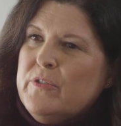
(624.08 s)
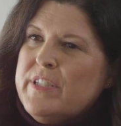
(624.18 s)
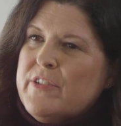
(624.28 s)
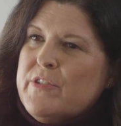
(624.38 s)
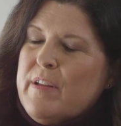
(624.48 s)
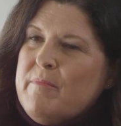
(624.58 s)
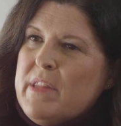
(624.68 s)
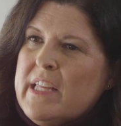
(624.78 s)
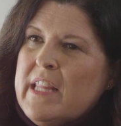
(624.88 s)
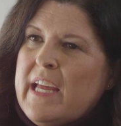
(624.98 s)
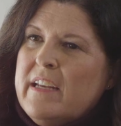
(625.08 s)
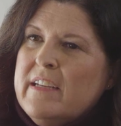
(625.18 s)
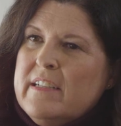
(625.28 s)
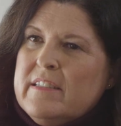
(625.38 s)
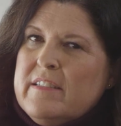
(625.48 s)
Is there something that
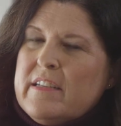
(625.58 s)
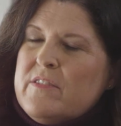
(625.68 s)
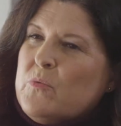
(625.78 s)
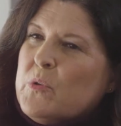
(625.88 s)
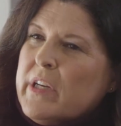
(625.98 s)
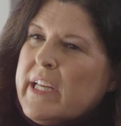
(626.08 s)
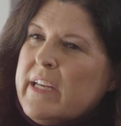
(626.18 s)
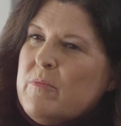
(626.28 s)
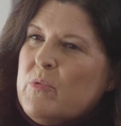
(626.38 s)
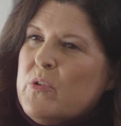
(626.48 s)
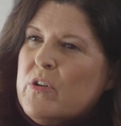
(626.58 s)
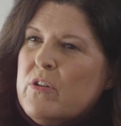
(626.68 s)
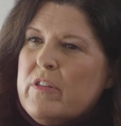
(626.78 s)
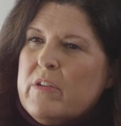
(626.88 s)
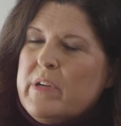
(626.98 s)
doesn't work
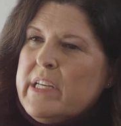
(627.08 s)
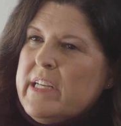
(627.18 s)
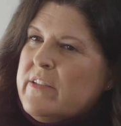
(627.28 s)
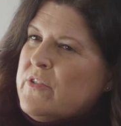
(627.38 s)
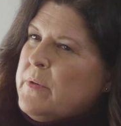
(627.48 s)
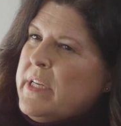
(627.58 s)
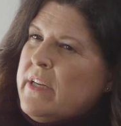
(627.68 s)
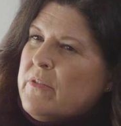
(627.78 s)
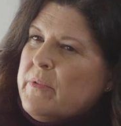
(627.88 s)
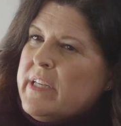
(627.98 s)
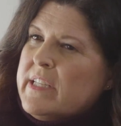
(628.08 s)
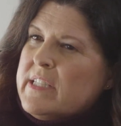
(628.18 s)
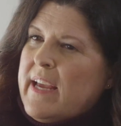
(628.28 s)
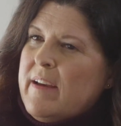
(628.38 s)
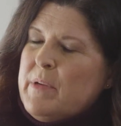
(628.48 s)
anymore or that we need to tweak or
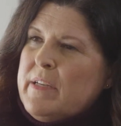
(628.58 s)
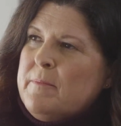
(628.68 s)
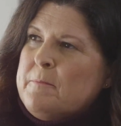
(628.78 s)
re-examine?